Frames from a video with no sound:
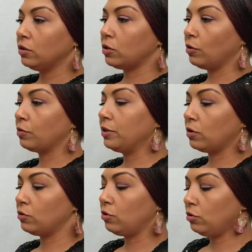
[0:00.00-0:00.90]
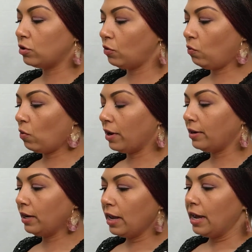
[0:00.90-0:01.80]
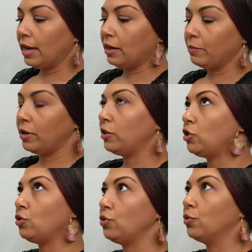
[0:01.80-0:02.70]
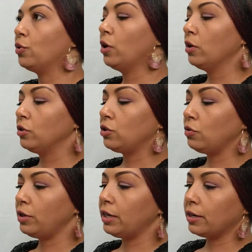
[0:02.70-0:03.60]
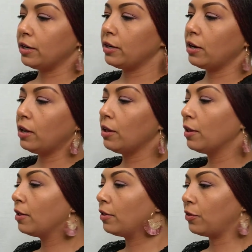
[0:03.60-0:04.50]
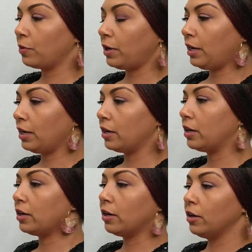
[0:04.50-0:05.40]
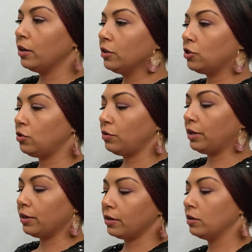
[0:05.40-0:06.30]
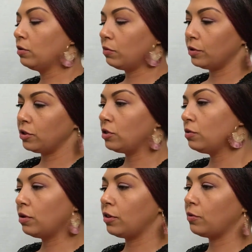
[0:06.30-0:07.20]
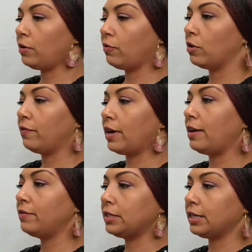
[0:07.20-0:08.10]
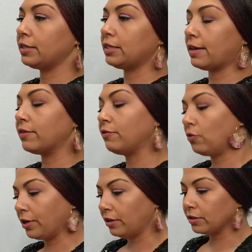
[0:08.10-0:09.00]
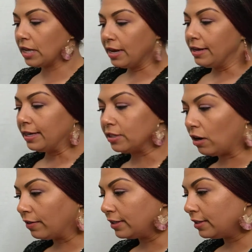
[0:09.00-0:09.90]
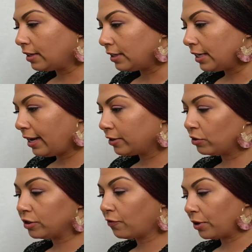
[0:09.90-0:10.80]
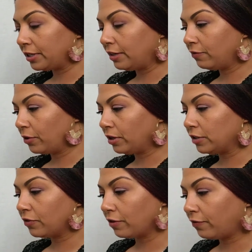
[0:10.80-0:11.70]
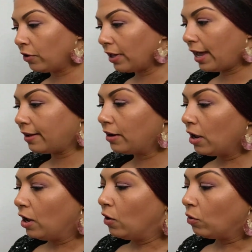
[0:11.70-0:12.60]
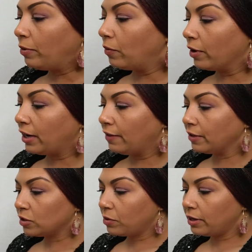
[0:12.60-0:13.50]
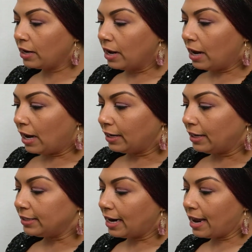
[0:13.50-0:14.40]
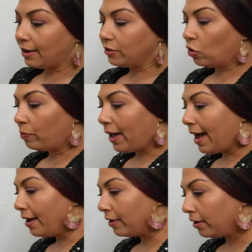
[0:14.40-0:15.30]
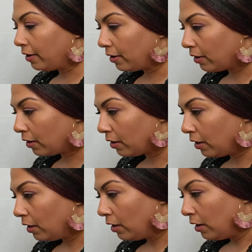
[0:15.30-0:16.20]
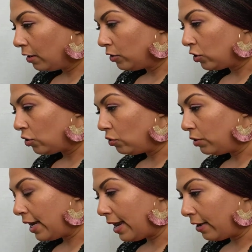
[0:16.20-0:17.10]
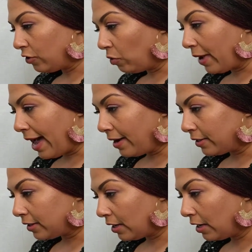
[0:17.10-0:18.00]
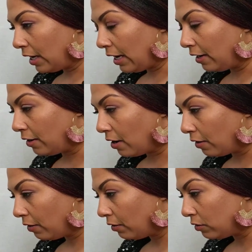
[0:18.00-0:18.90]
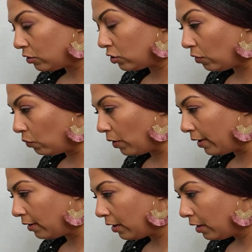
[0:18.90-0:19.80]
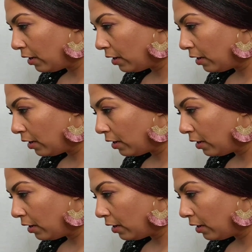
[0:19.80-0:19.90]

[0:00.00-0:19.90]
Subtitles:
Zone 3, Zone 2, Zone 1. And I'm going to do 2 here, 3 here, 2 here. 1, 2, 3, 4, 5, 6, 7 foils is all this is going to take. So it's 14 foils for the full head. We'll be working this one on a diagonal back. 2 diagonal backs in Zone 1.